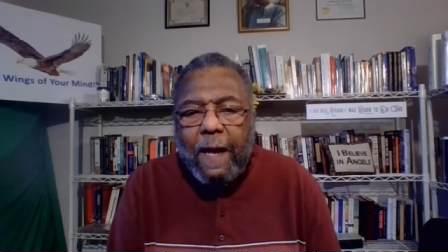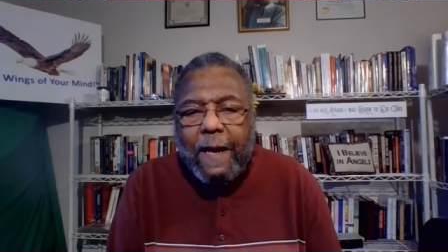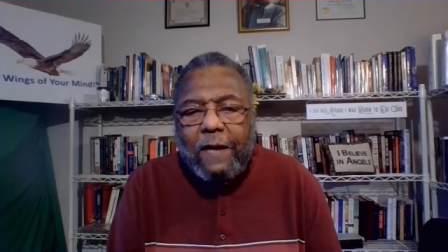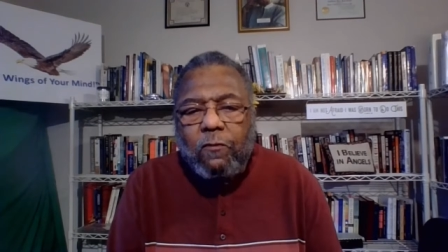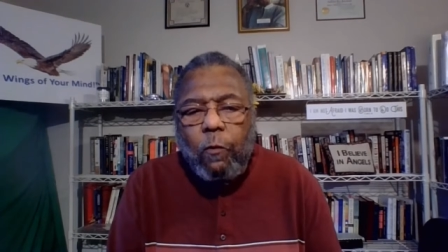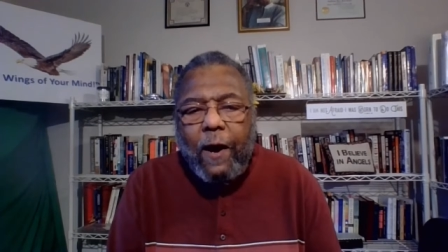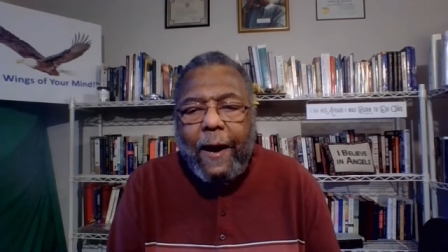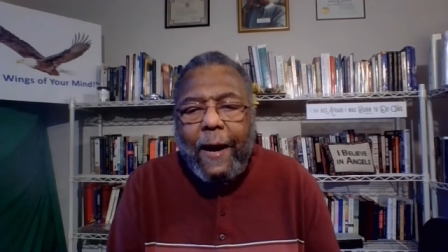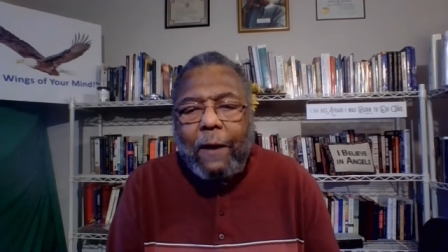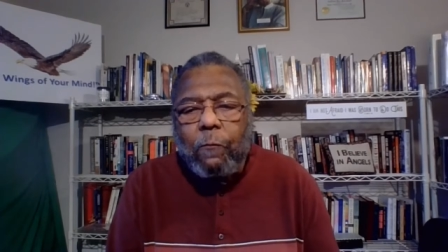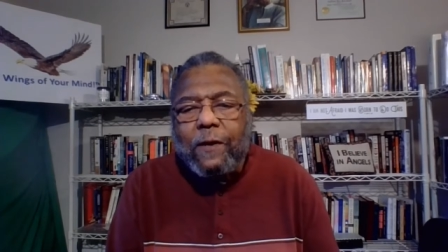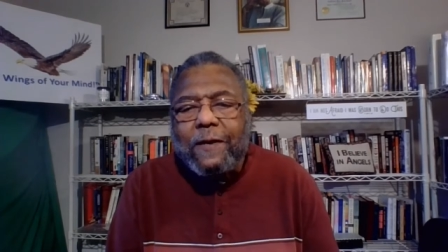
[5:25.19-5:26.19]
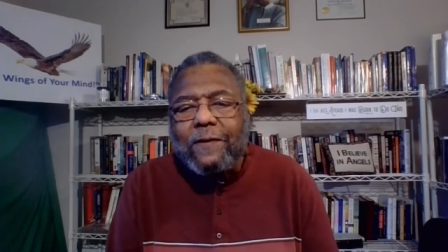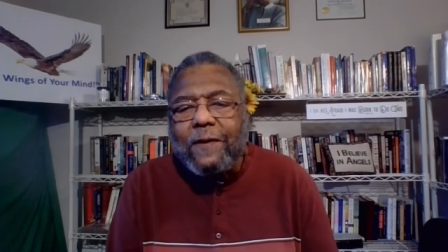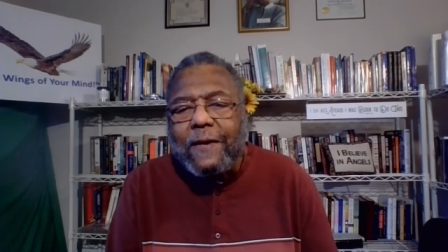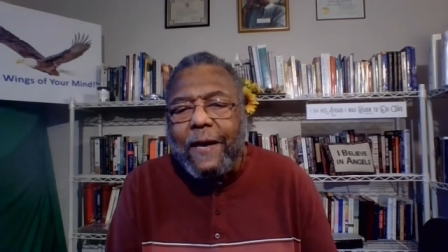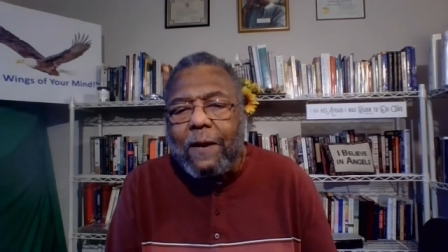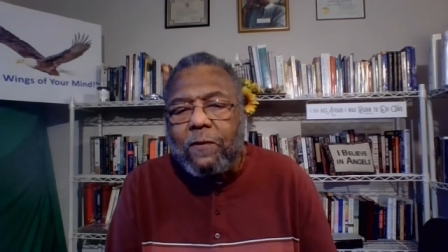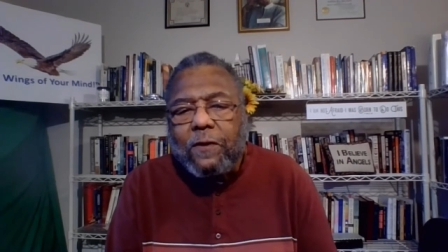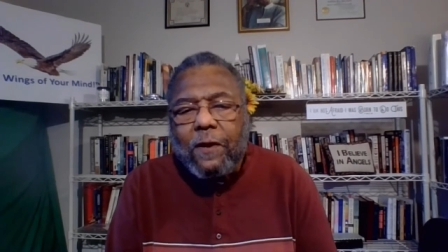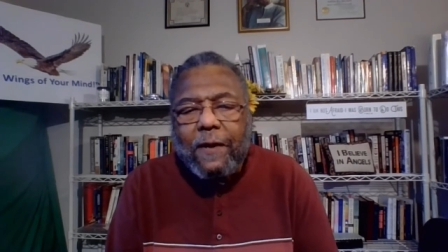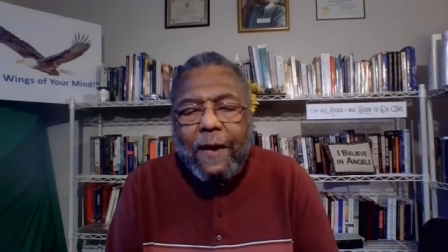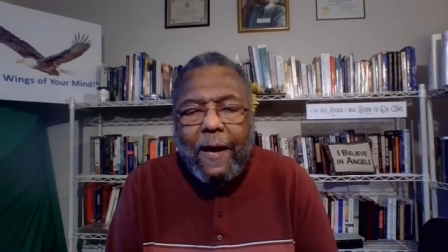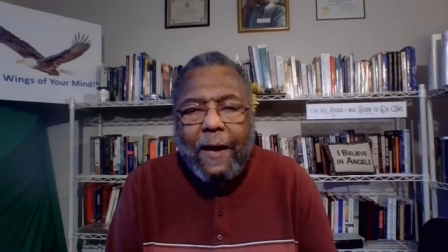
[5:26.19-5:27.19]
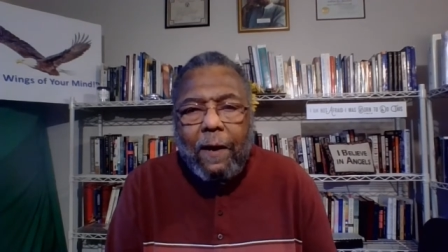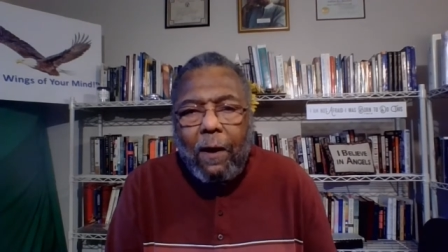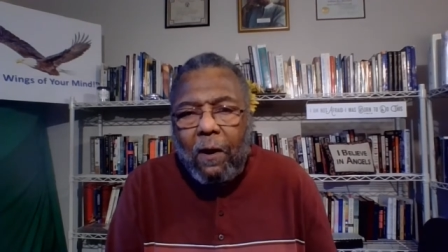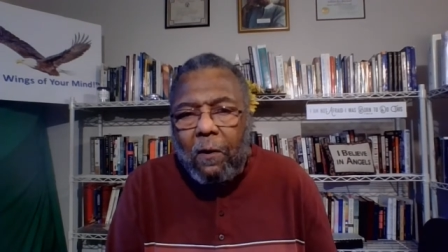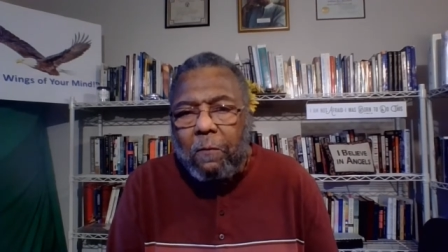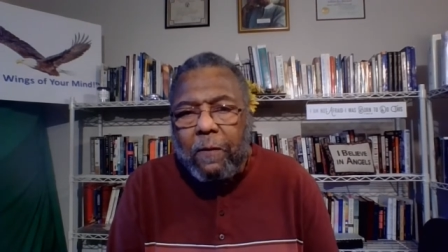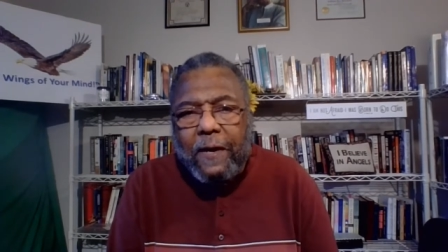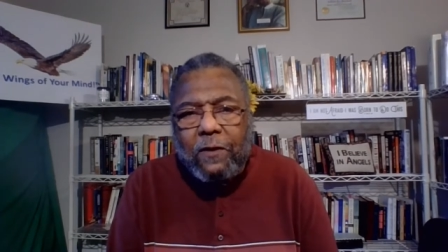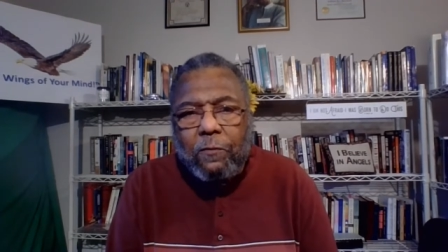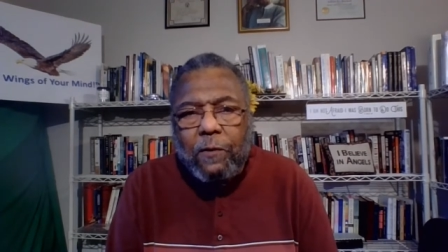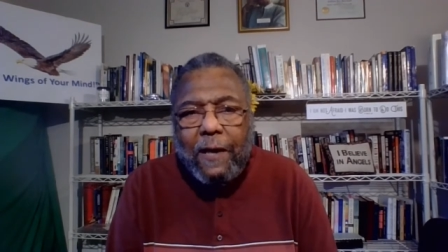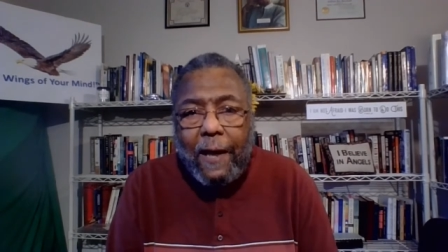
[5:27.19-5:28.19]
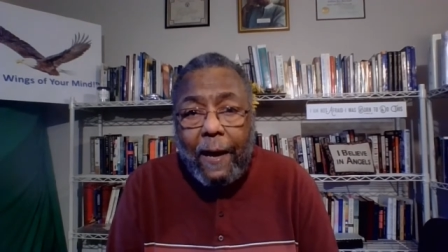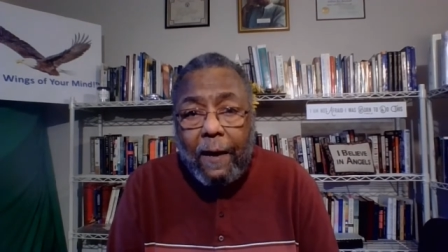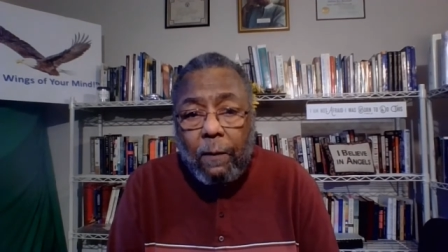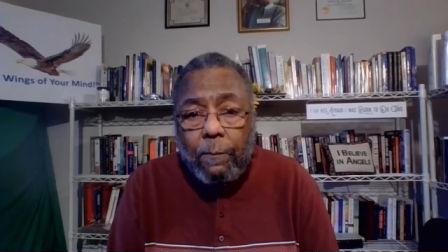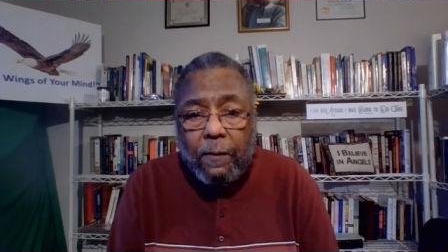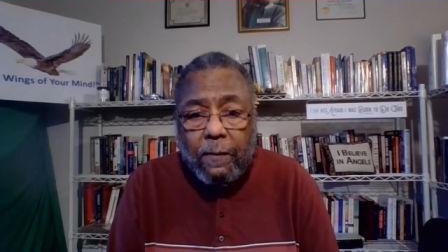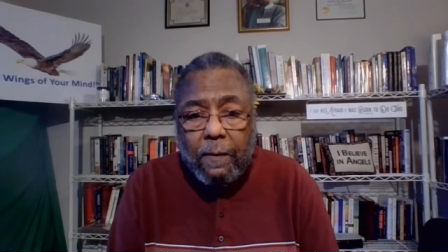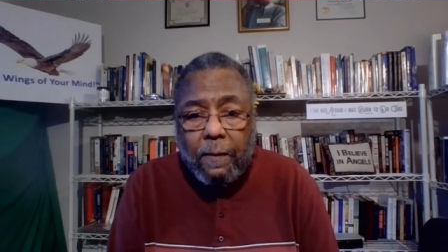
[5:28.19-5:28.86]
That's why eyewitness accounts are not always reliable,